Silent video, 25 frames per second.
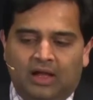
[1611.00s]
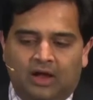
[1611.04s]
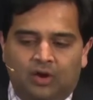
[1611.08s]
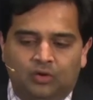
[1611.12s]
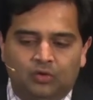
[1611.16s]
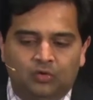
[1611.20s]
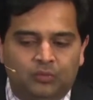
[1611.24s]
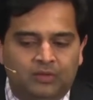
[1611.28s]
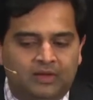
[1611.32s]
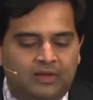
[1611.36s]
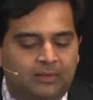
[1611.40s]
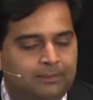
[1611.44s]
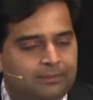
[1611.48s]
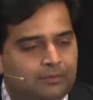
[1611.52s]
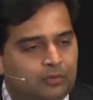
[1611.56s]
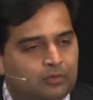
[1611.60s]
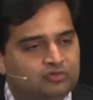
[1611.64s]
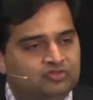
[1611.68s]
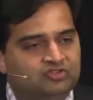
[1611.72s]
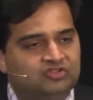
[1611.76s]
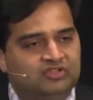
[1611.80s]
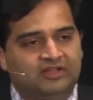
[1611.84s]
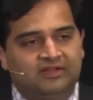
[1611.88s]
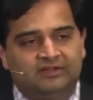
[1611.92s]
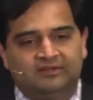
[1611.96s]
how do we
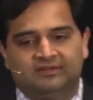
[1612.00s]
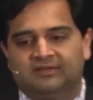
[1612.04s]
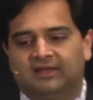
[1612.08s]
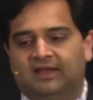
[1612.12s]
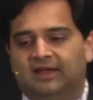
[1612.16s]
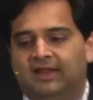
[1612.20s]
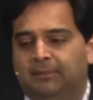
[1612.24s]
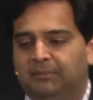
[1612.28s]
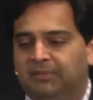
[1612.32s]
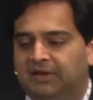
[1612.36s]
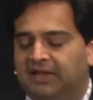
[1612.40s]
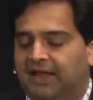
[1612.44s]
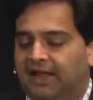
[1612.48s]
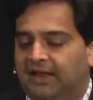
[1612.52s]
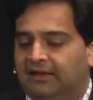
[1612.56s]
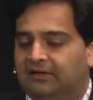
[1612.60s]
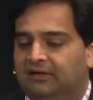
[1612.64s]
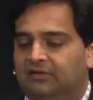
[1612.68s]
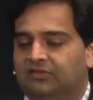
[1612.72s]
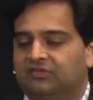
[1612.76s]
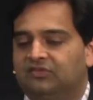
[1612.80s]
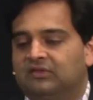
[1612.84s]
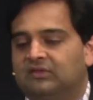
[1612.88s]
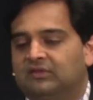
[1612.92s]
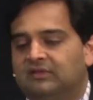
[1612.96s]
approach this at MD
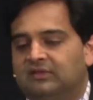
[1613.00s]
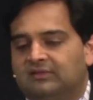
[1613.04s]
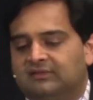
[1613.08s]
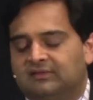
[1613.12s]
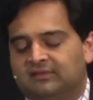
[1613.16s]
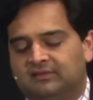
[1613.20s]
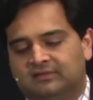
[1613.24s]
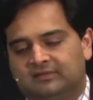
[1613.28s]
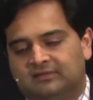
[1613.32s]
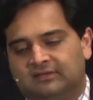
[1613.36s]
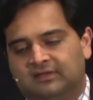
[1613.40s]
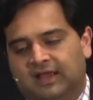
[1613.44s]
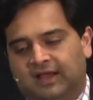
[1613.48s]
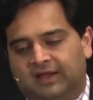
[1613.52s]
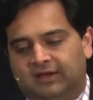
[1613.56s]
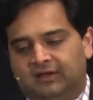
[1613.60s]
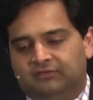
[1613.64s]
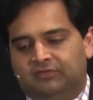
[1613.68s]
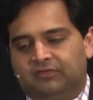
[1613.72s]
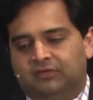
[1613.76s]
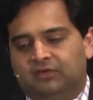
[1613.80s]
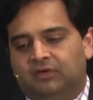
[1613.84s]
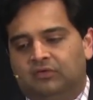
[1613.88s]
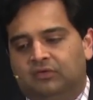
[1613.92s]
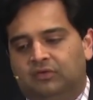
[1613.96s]
Anderson? This is kind
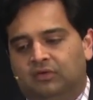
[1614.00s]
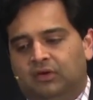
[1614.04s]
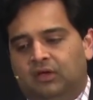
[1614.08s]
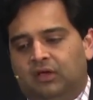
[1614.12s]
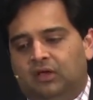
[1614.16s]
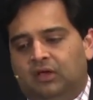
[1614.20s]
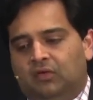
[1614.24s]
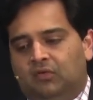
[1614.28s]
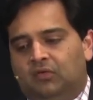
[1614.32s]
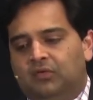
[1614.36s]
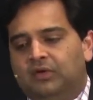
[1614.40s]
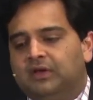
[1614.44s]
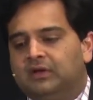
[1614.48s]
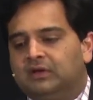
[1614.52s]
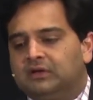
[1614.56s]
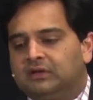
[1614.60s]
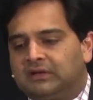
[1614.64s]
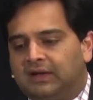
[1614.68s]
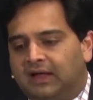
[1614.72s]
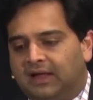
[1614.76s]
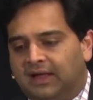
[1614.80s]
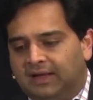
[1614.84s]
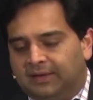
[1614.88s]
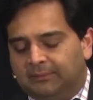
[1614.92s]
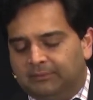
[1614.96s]
of a real
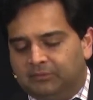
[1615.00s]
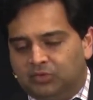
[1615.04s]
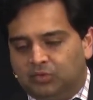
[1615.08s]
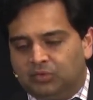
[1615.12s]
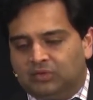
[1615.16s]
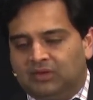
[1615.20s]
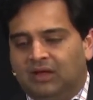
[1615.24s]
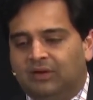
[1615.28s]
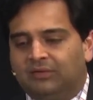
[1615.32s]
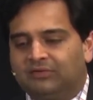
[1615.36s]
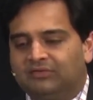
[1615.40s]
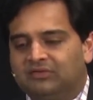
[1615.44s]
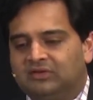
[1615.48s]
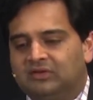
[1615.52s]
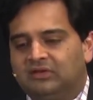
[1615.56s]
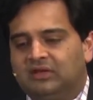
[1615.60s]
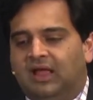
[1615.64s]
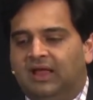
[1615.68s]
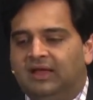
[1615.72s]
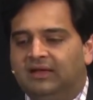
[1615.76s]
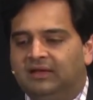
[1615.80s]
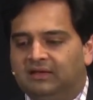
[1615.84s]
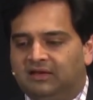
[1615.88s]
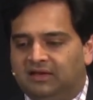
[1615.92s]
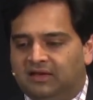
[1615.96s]
time
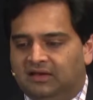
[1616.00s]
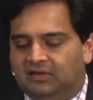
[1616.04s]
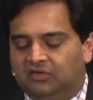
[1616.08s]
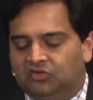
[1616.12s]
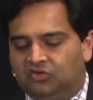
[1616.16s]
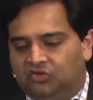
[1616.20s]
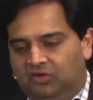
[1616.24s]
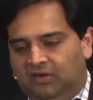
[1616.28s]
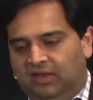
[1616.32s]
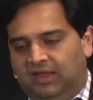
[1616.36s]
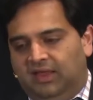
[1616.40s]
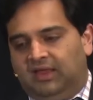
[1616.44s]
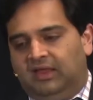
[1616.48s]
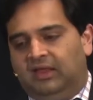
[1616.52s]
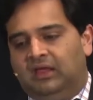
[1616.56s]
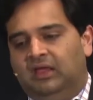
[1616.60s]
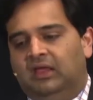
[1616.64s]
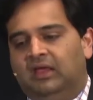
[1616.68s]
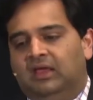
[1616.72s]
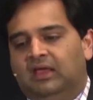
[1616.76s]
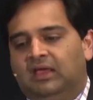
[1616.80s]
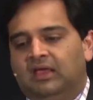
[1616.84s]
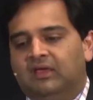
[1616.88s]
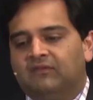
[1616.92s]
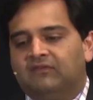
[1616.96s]
2019 today
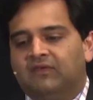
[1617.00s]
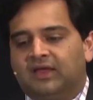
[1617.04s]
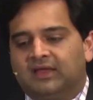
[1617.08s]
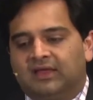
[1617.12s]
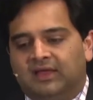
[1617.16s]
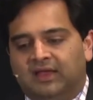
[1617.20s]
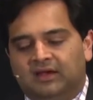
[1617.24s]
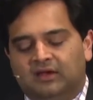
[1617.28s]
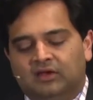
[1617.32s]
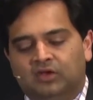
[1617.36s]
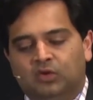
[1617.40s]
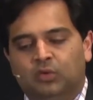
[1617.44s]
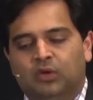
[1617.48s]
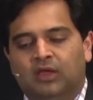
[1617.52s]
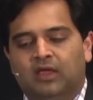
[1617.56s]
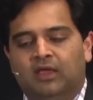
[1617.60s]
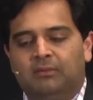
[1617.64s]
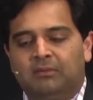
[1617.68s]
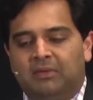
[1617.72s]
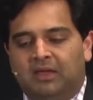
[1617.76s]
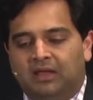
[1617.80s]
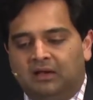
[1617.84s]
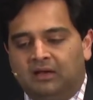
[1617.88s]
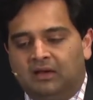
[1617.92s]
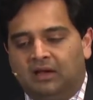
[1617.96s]
if i get a new
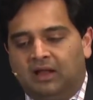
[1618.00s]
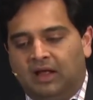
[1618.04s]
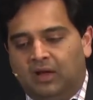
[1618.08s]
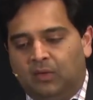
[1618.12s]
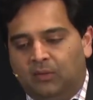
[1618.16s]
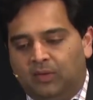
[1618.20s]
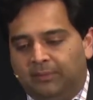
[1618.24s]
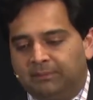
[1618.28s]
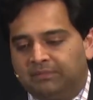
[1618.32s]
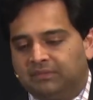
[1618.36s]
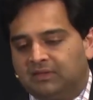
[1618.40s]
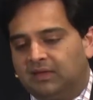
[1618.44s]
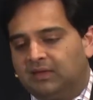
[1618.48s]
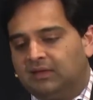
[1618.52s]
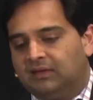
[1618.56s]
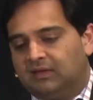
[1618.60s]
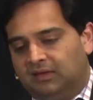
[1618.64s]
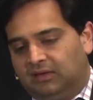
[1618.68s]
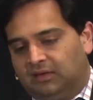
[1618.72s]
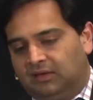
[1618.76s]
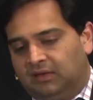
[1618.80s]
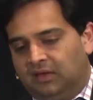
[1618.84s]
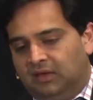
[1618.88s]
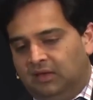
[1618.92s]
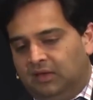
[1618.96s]
aml how i'm
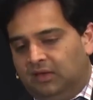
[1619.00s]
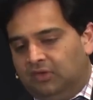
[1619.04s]
thinking